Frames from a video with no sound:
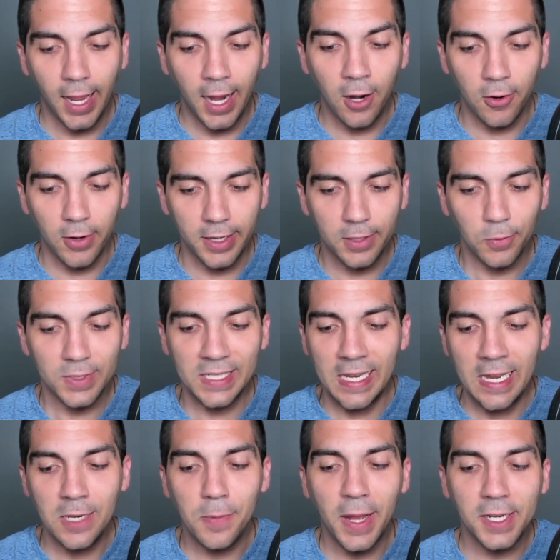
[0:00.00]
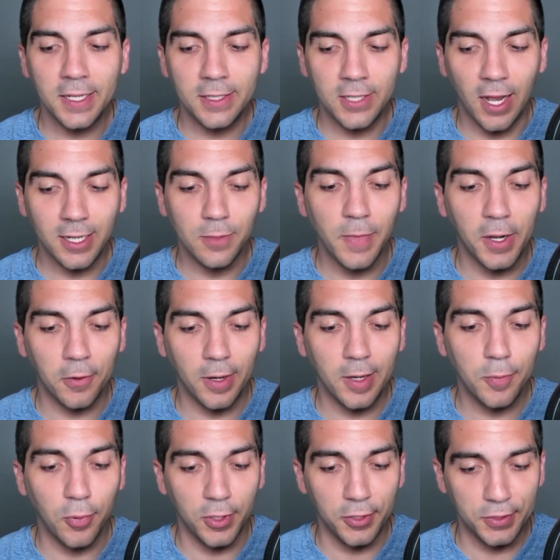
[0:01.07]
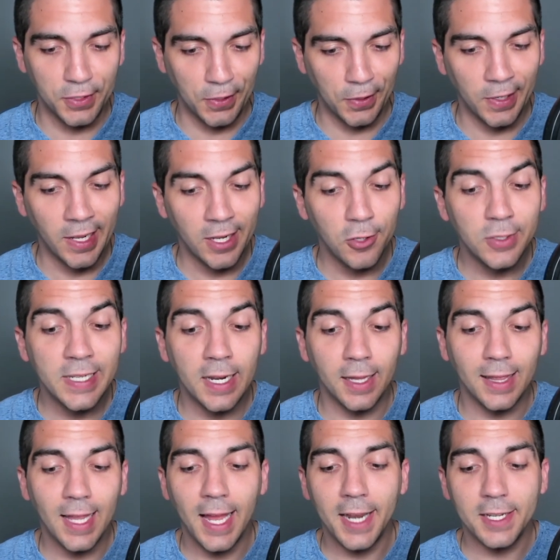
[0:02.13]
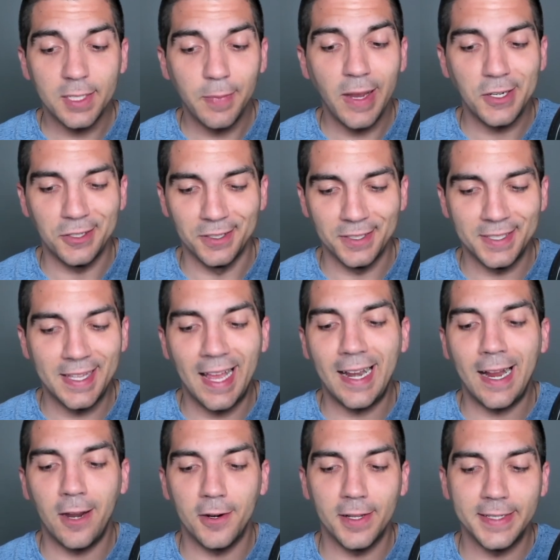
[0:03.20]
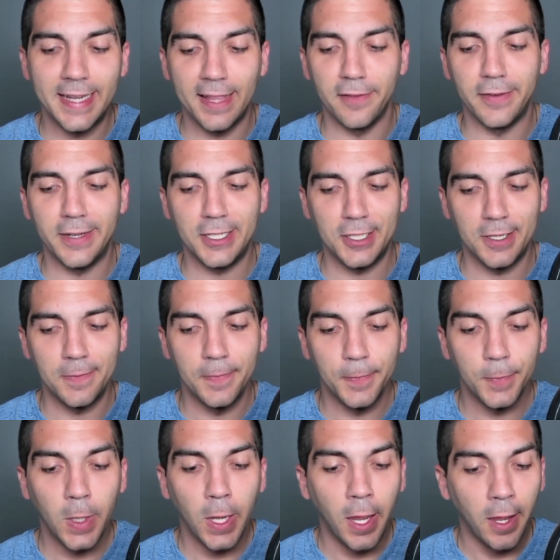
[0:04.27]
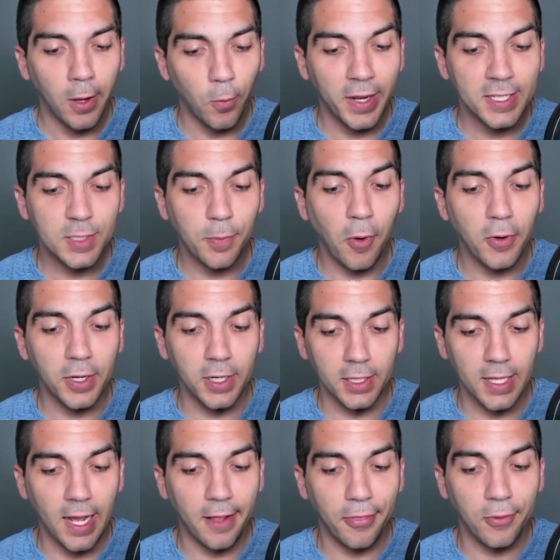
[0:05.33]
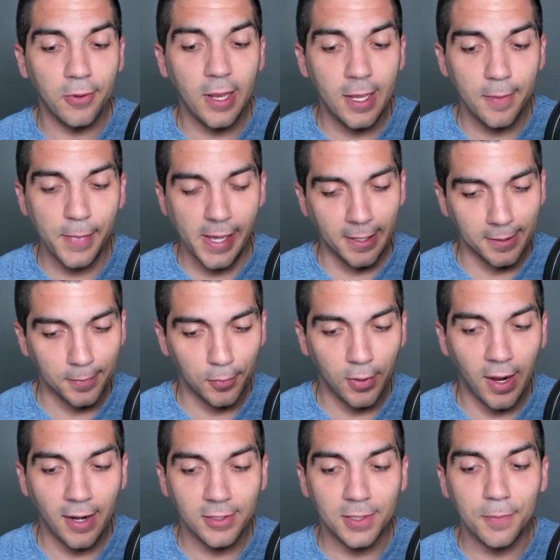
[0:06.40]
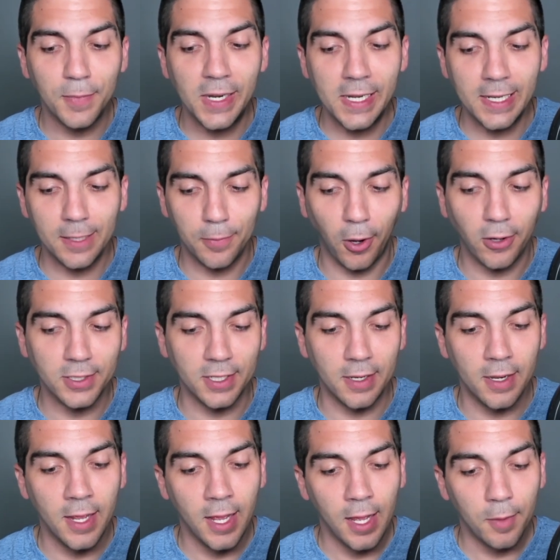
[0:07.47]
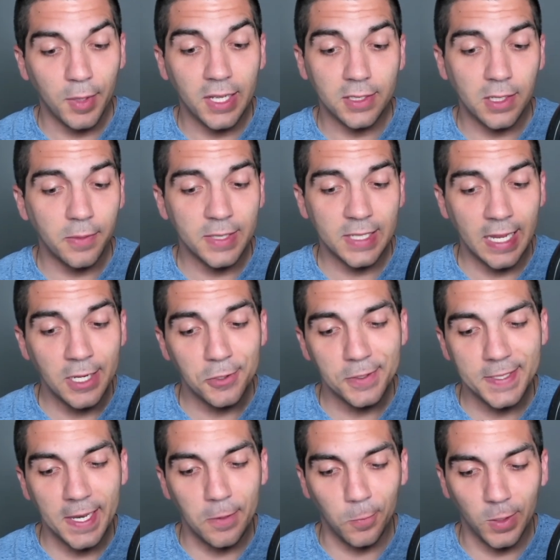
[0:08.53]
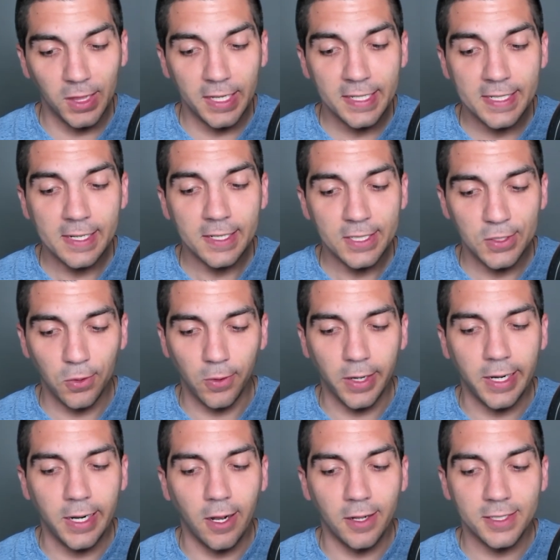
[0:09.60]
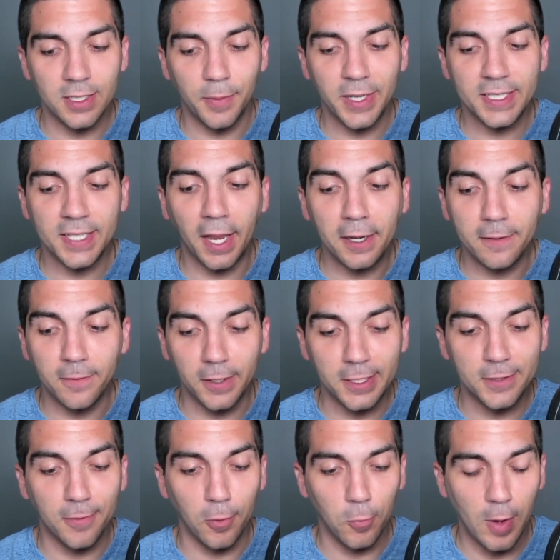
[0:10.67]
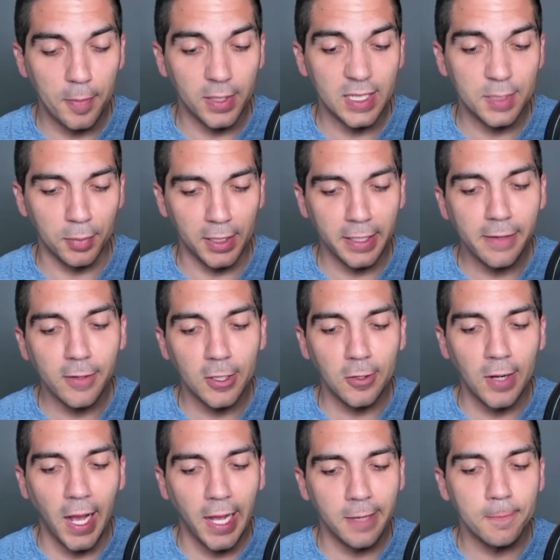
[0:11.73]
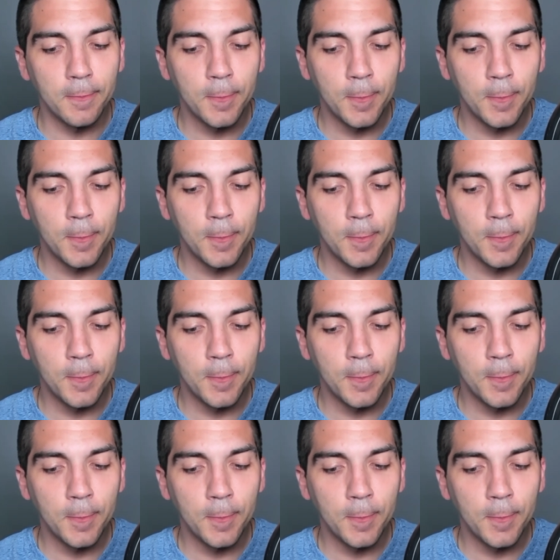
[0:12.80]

Eric was an independent documentary producer who did a lot of specials that aired on television. We had spoken a lot through email prior to meeting in person because he was interested in releasing a story on some exciting footage for Ripley's Believe It or Not.